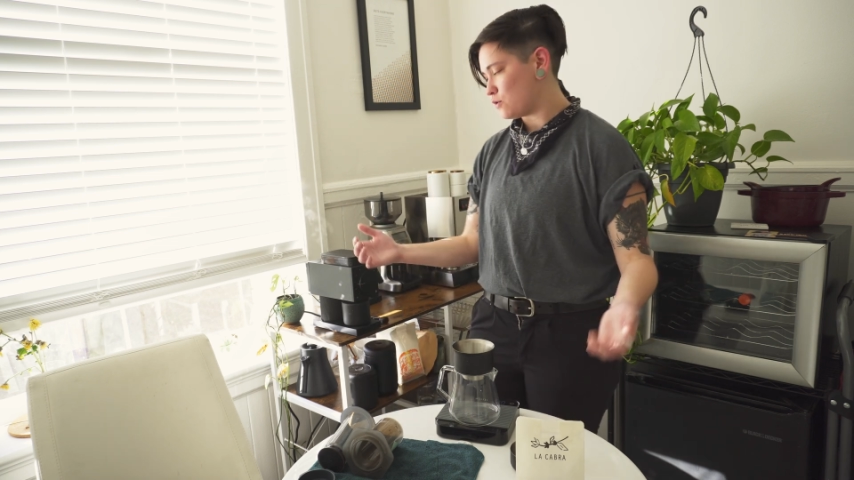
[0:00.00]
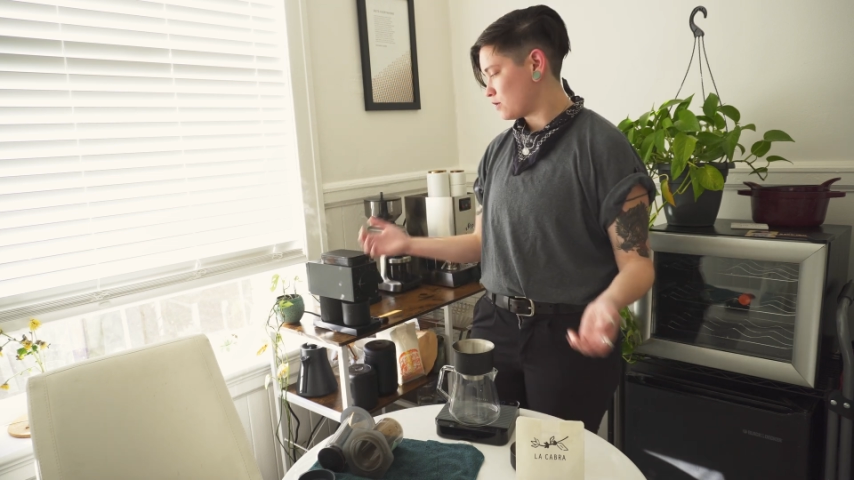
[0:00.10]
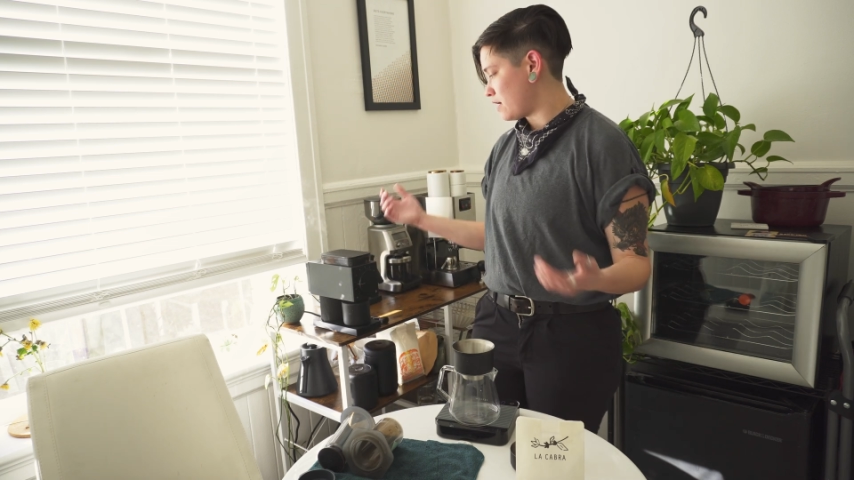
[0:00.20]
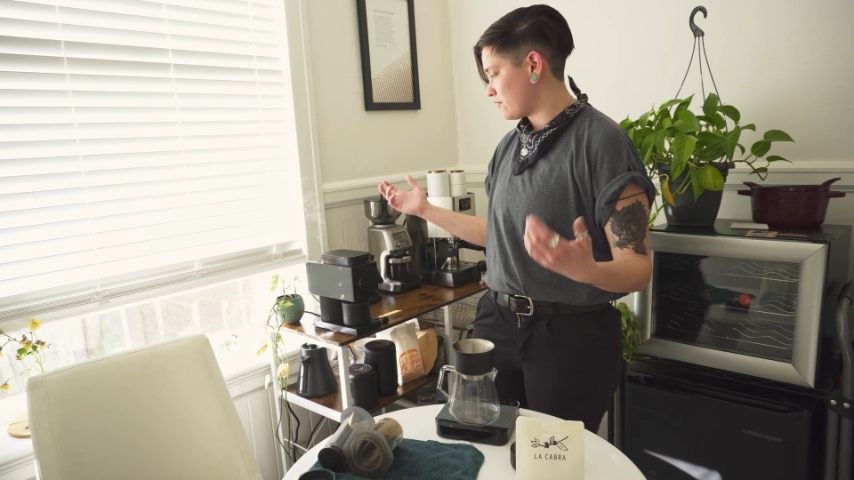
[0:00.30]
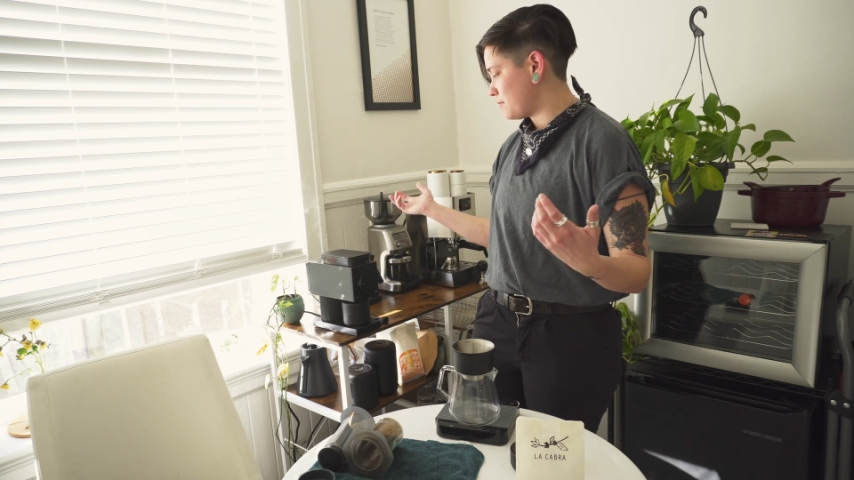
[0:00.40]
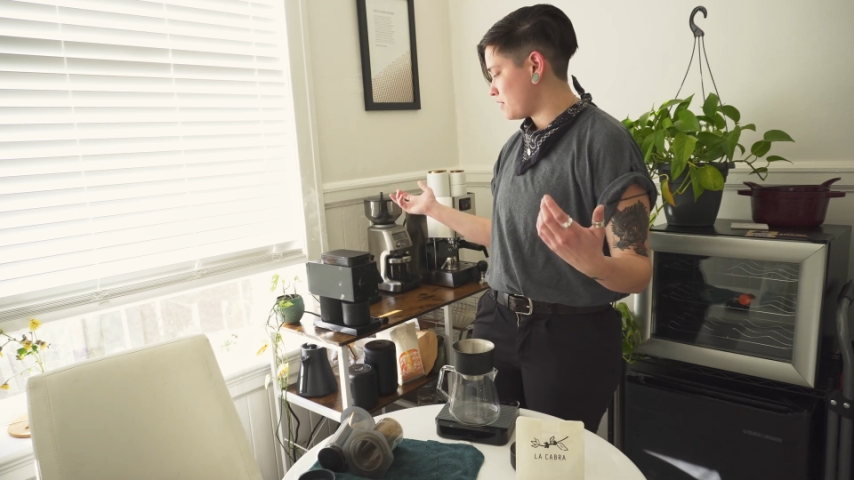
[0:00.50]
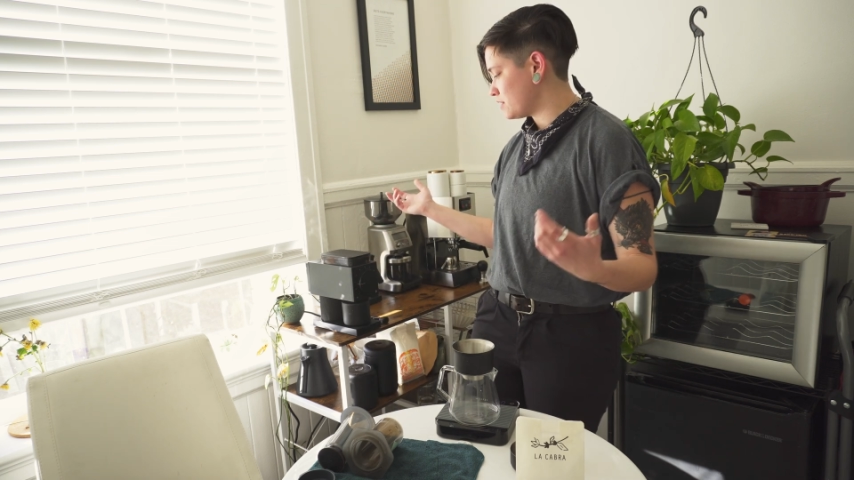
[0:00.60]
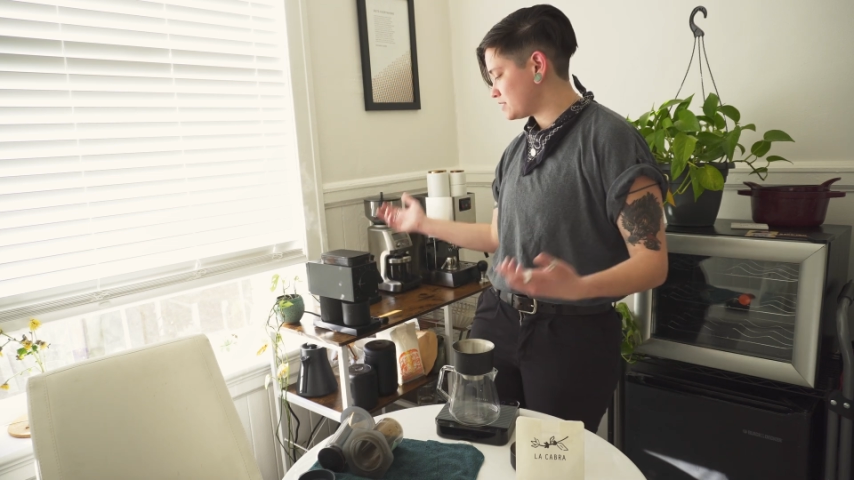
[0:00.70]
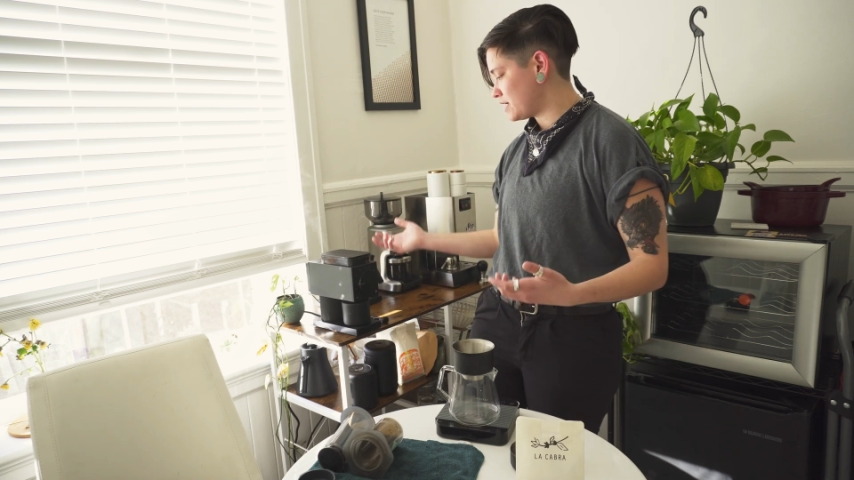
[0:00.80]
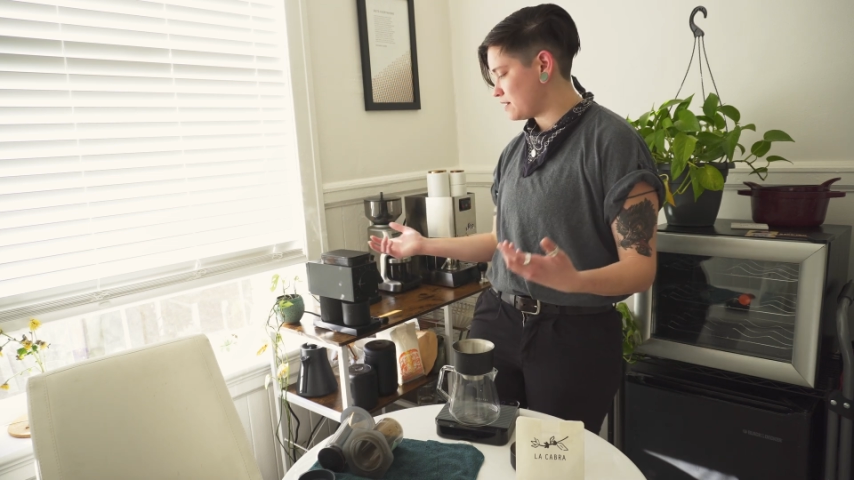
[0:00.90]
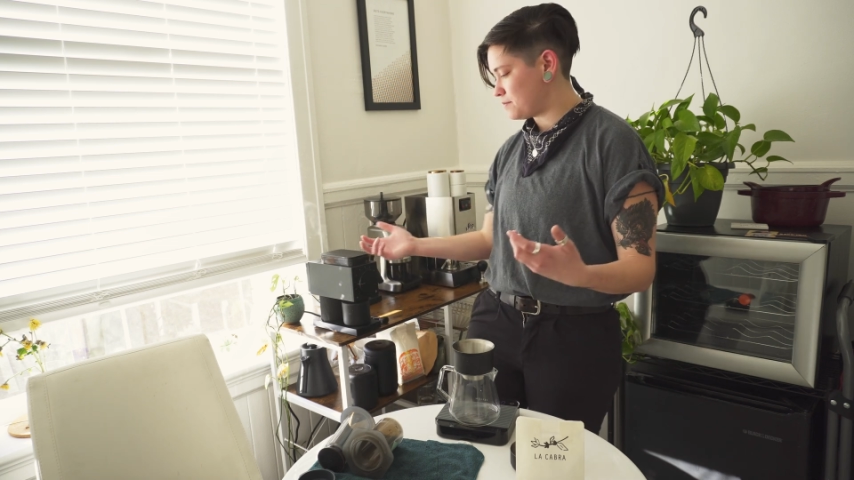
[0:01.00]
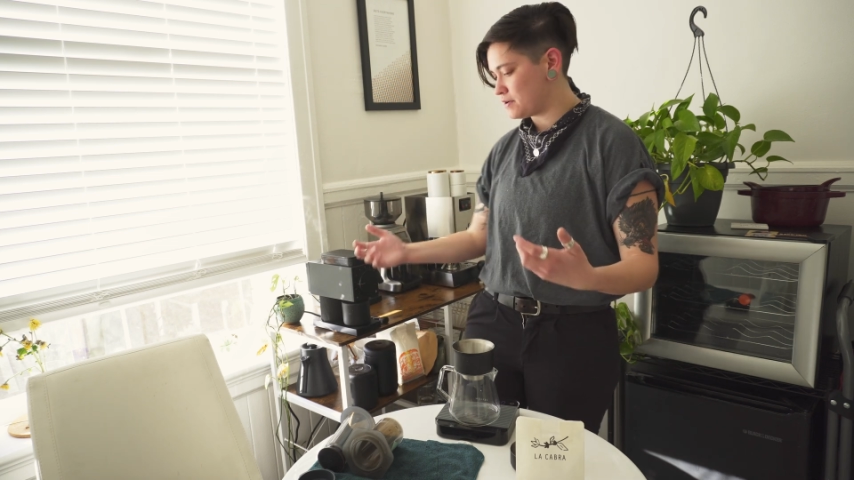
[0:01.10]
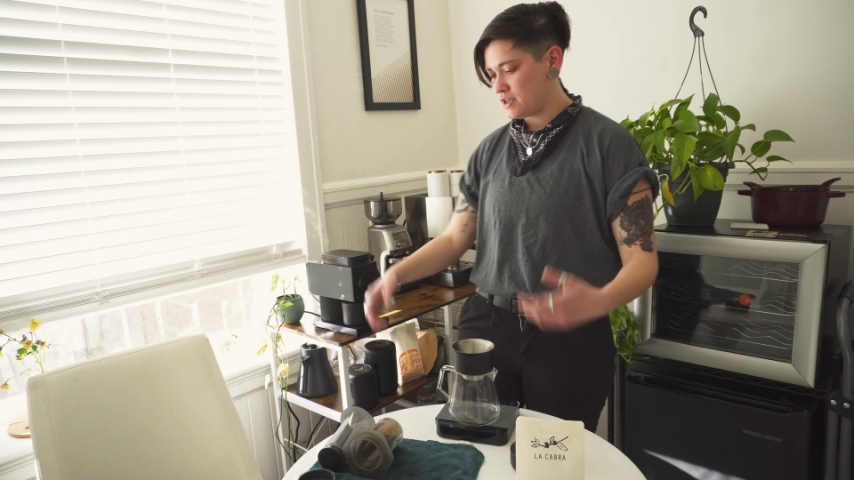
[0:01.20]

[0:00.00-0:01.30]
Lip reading: whole coffee bar set up.